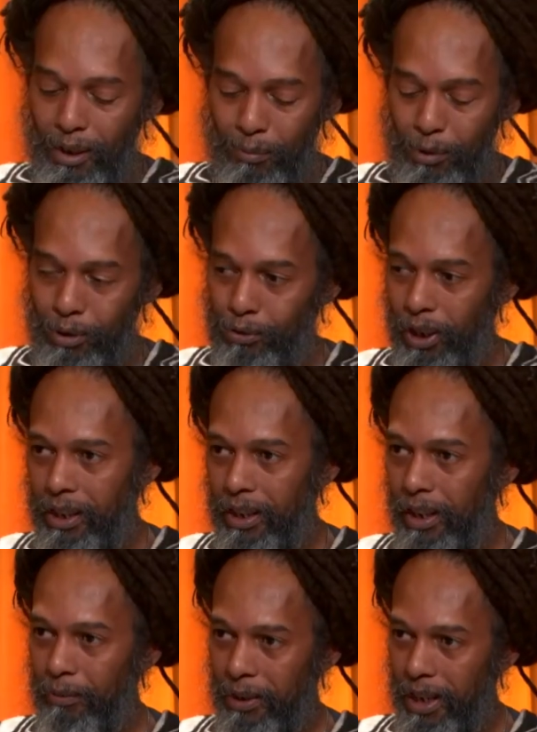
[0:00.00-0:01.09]
but to try to
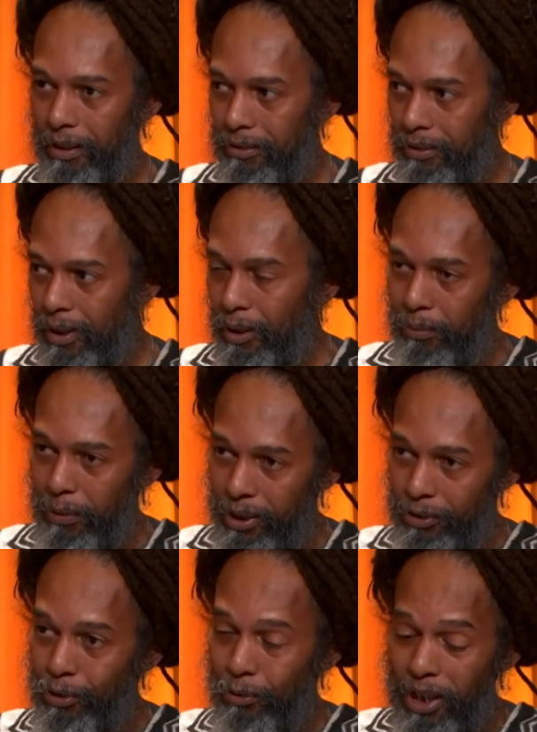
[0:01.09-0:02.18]
calm down.
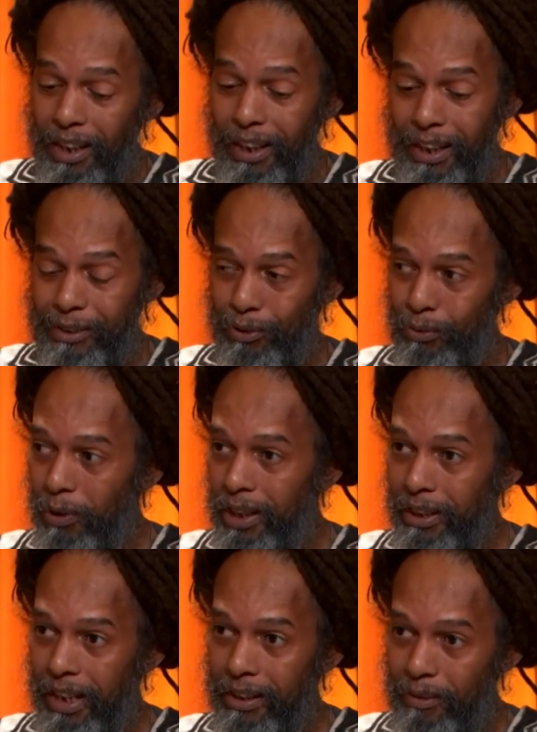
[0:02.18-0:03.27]
Because to realize as well
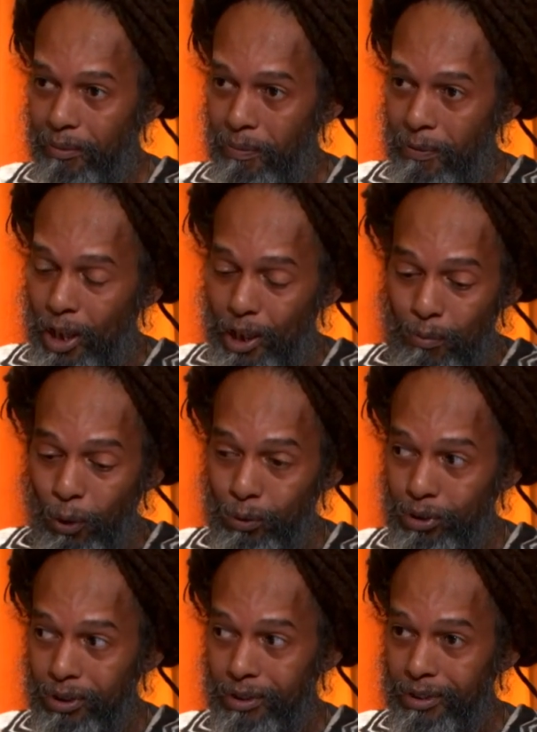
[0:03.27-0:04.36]
that
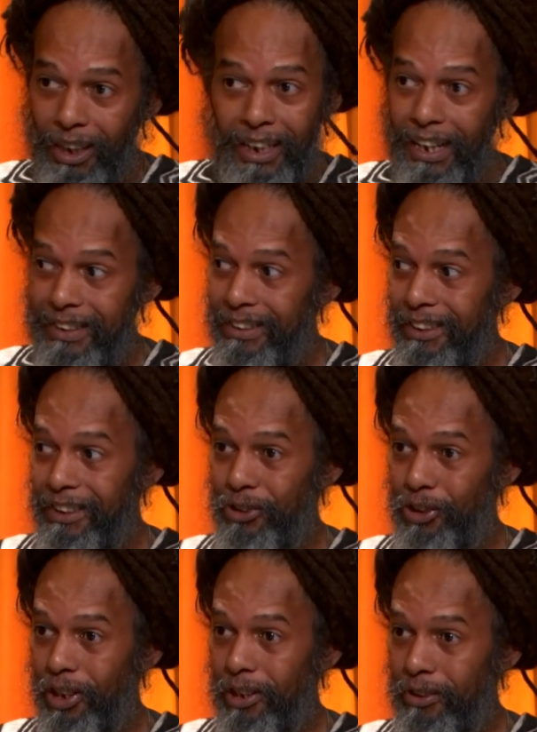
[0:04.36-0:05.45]
emotions, they constantly
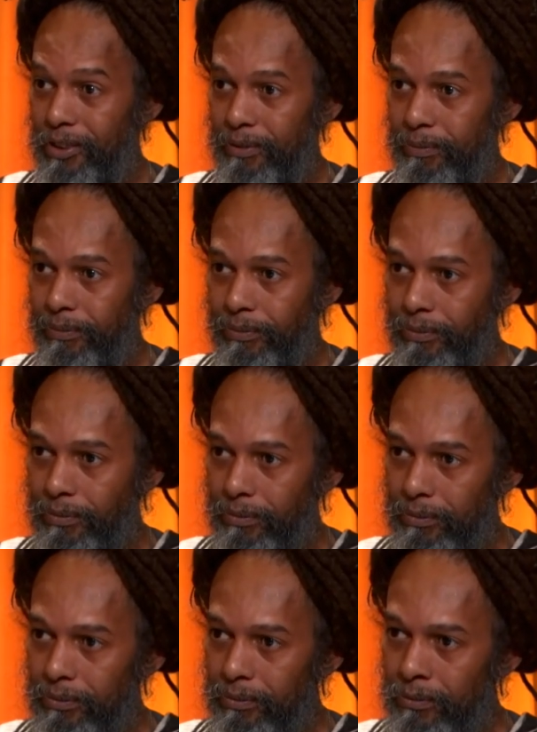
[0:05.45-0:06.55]
change.
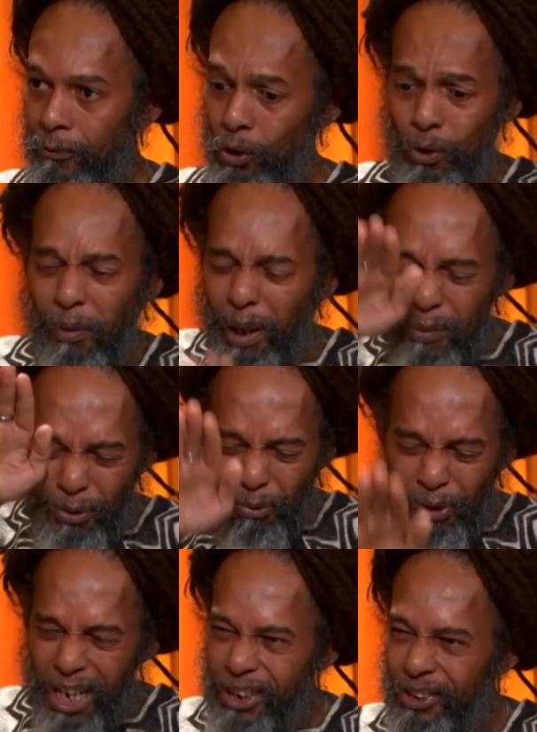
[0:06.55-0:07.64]
You might be
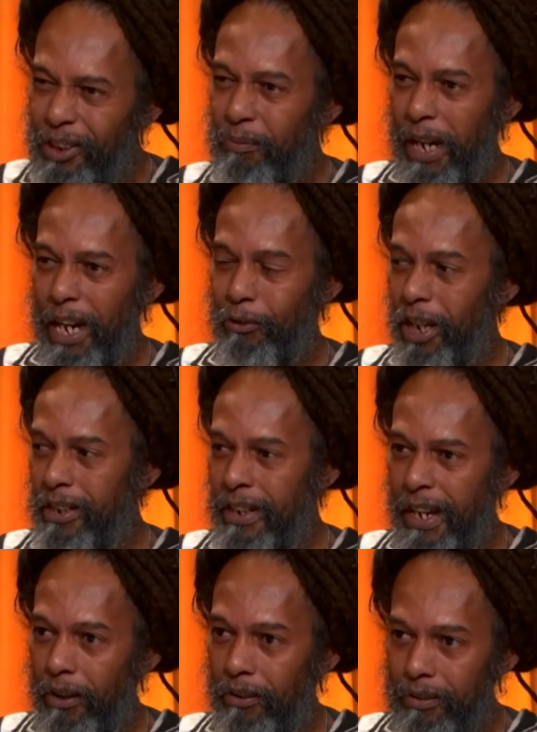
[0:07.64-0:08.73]
raging mad right
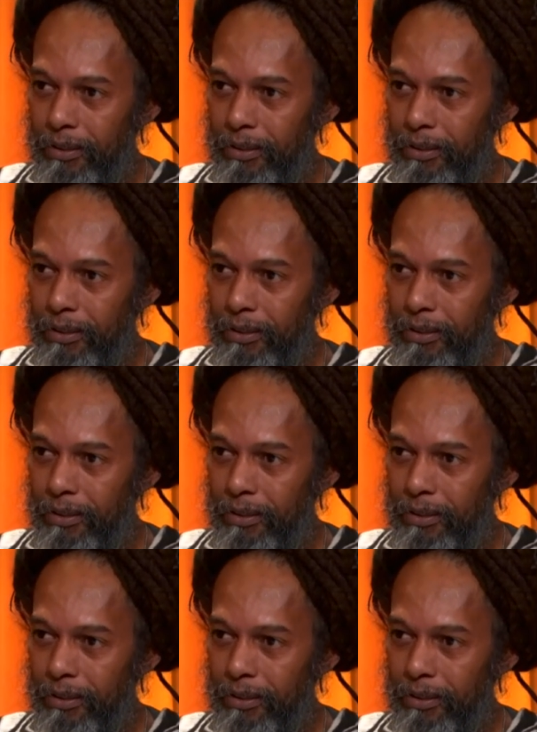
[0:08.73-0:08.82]
now.